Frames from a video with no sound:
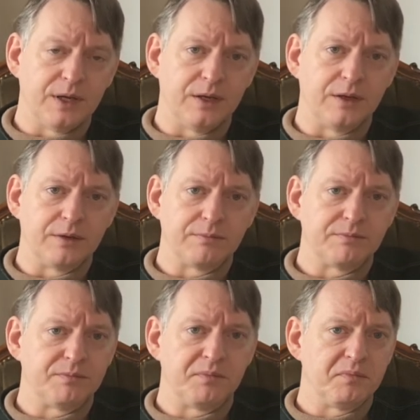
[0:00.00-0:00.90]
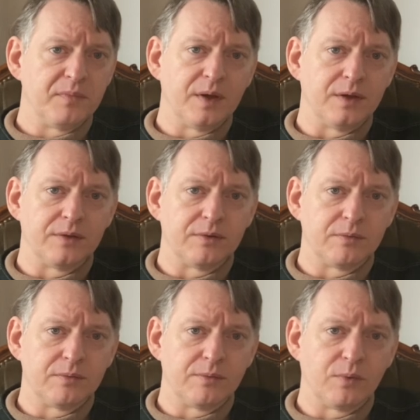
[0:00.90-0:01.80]
um,
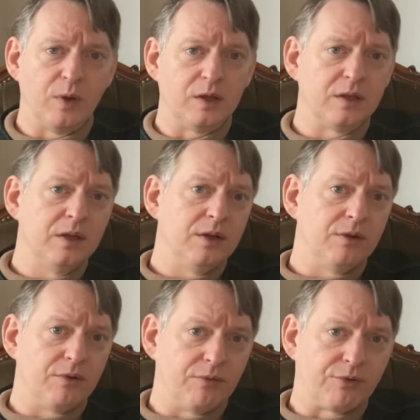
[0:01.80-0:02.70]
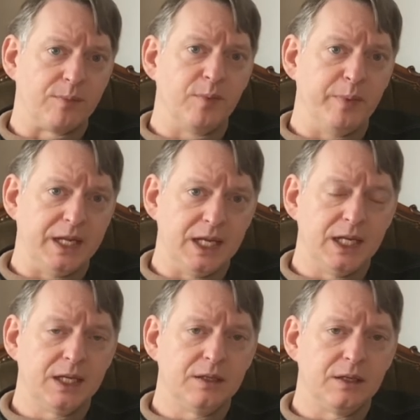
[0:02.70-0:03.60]
well, from the
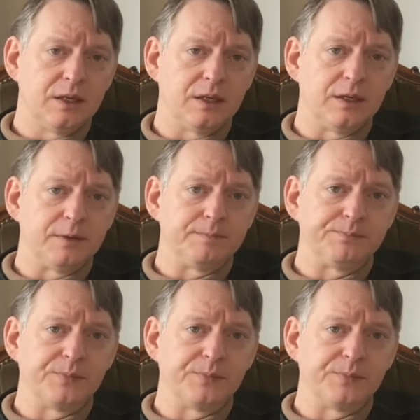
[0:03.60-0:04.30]
beginning um,